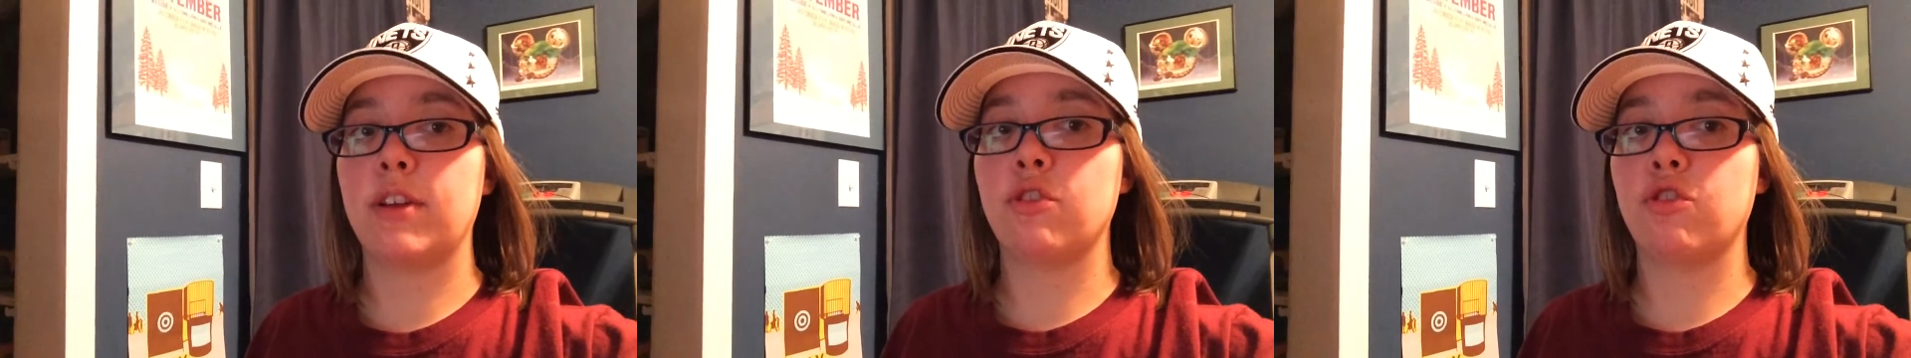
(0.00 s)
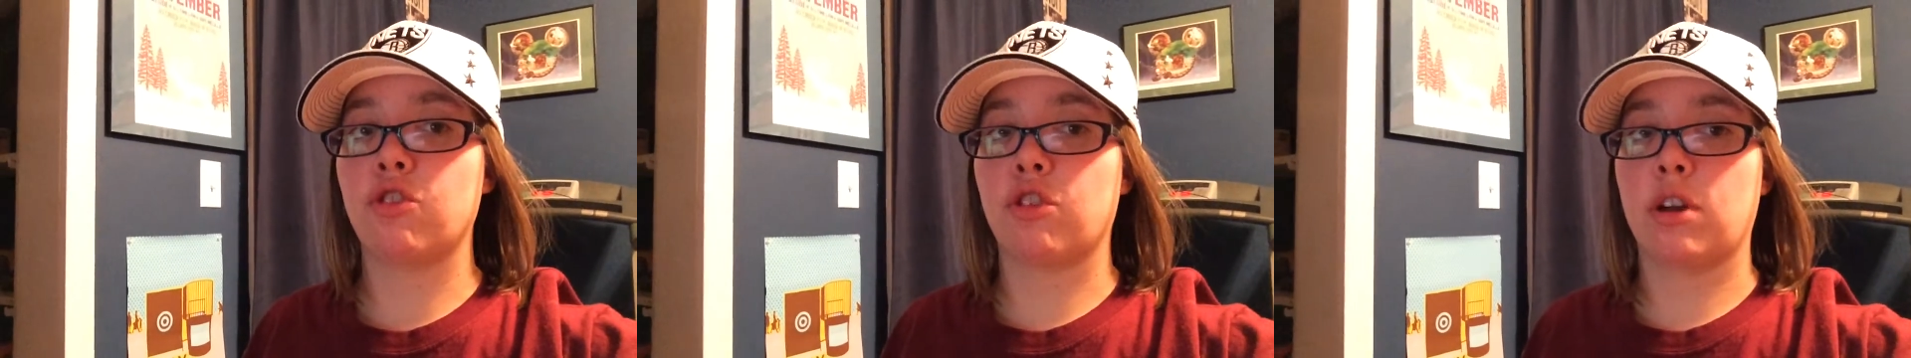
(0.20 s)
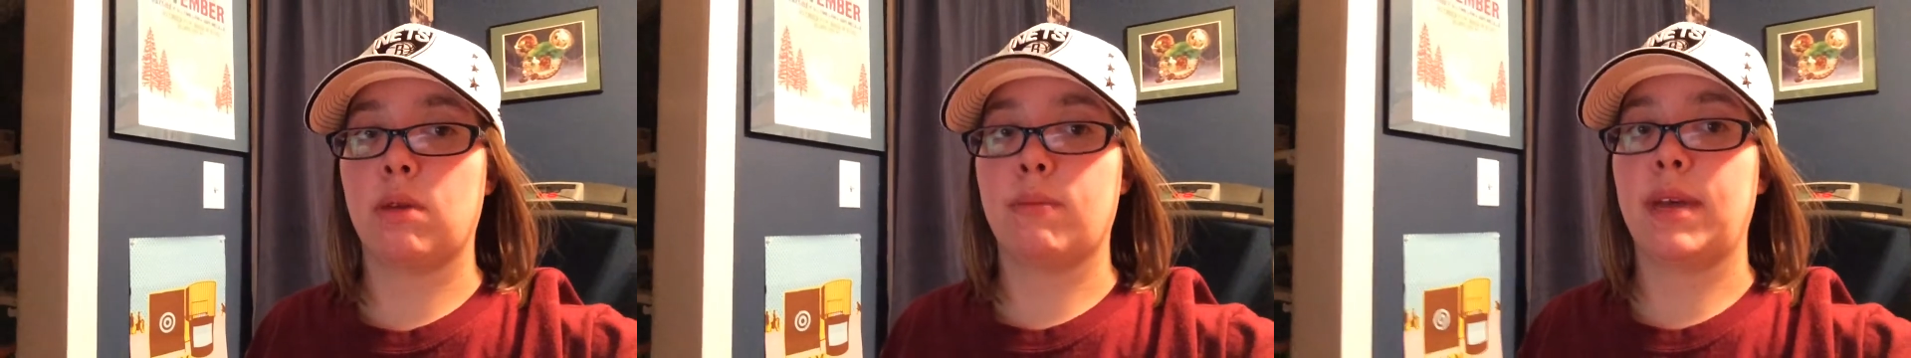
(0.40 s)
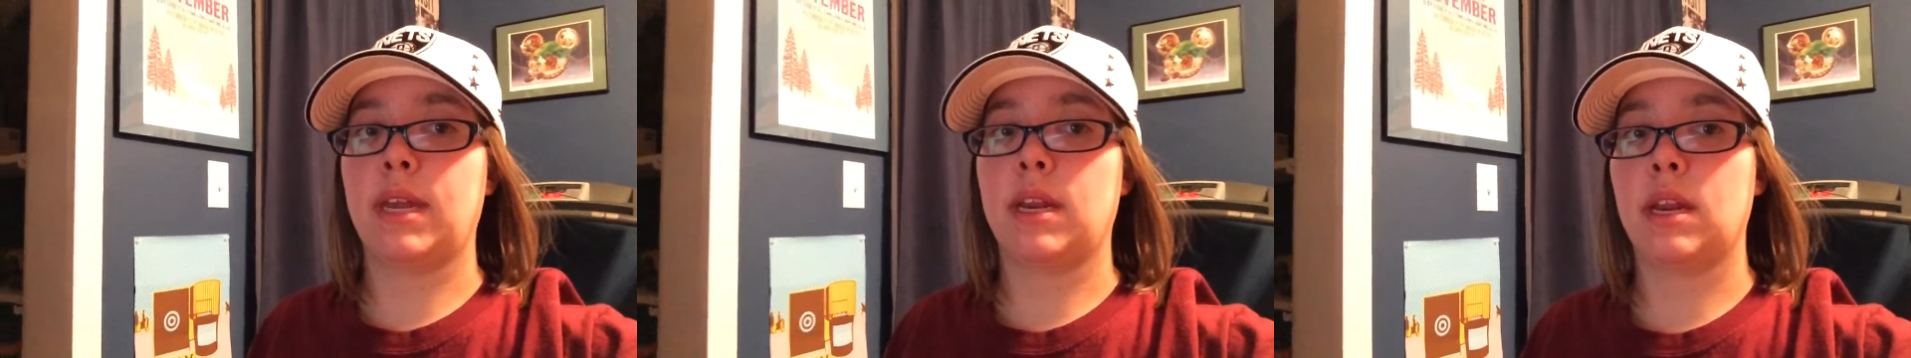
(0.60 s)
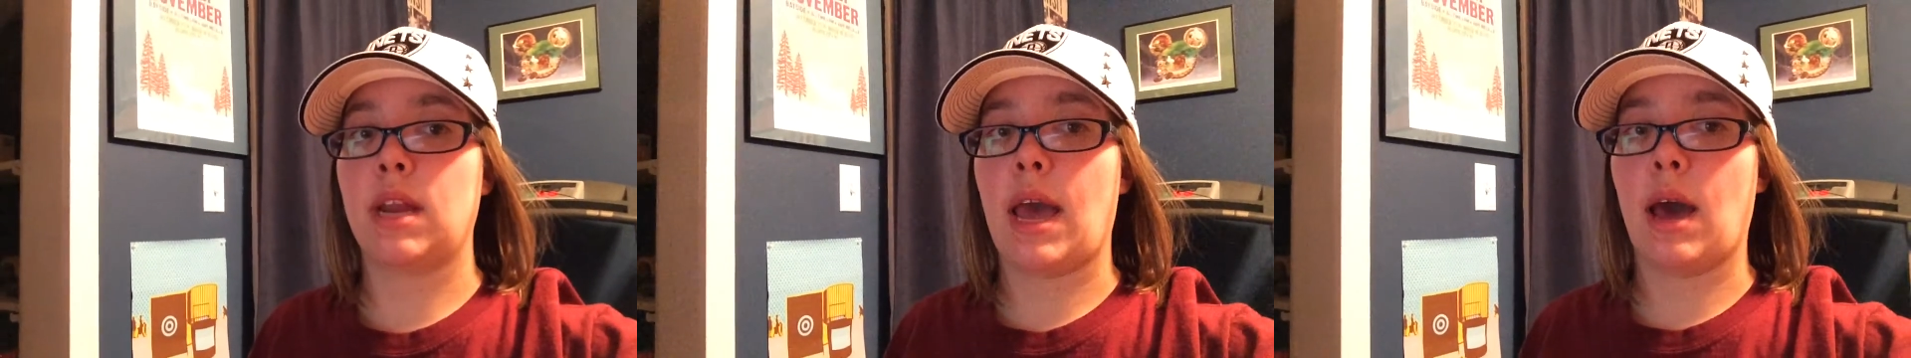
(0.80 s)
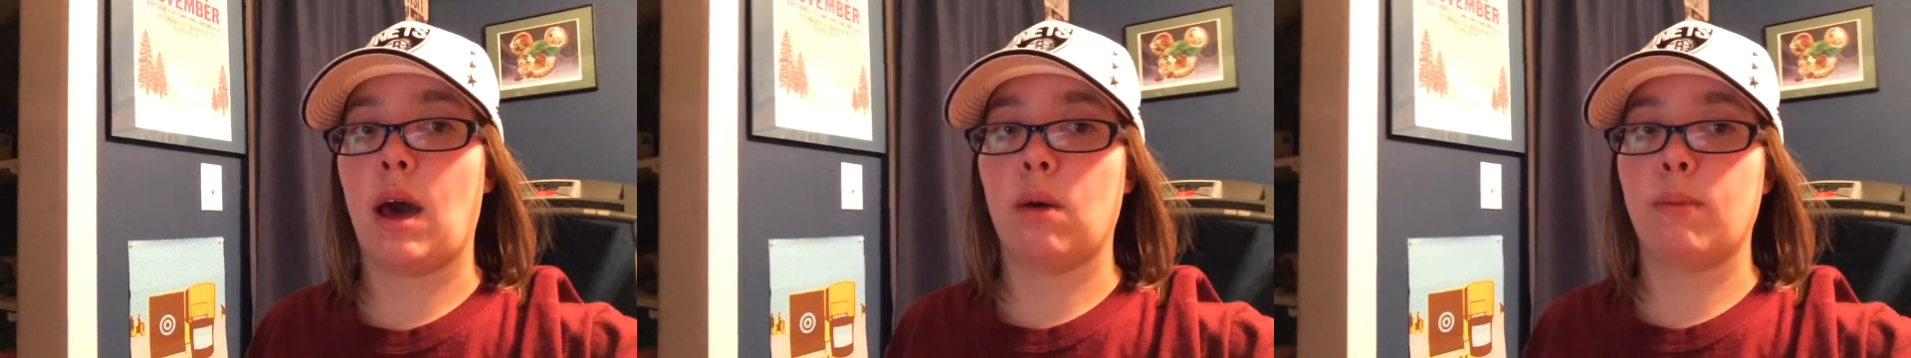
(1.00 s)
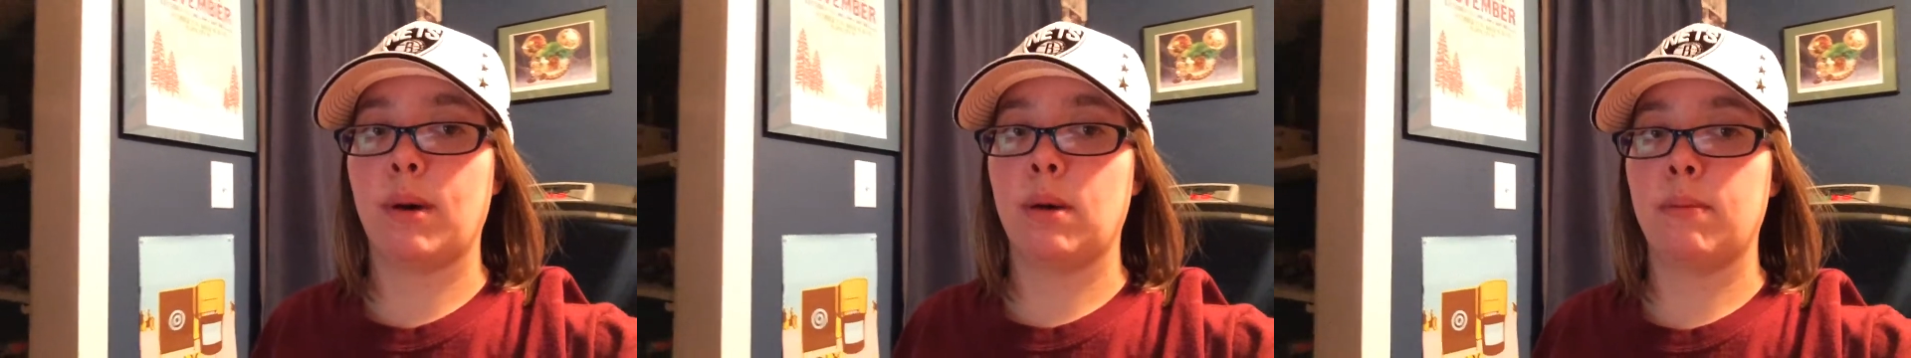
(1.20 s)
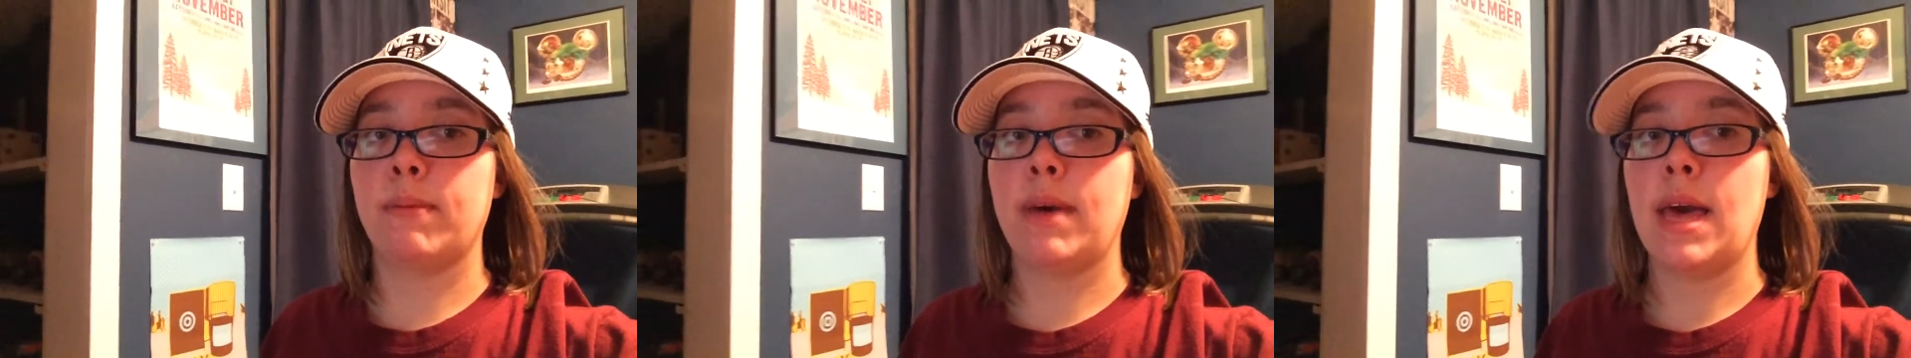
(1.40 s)
in Dreaming
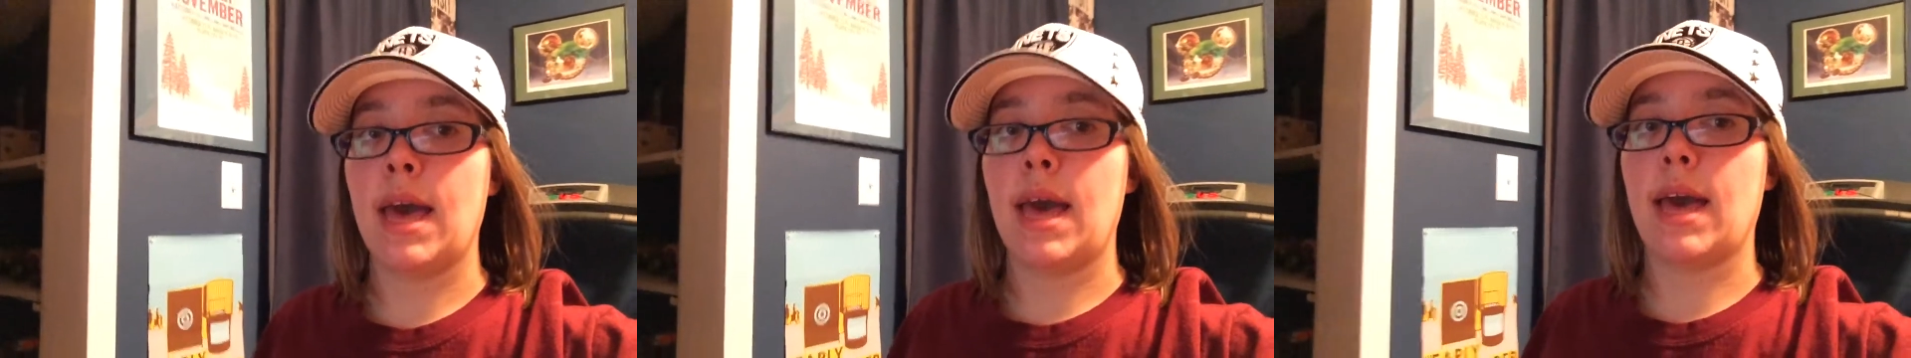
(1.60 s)
album,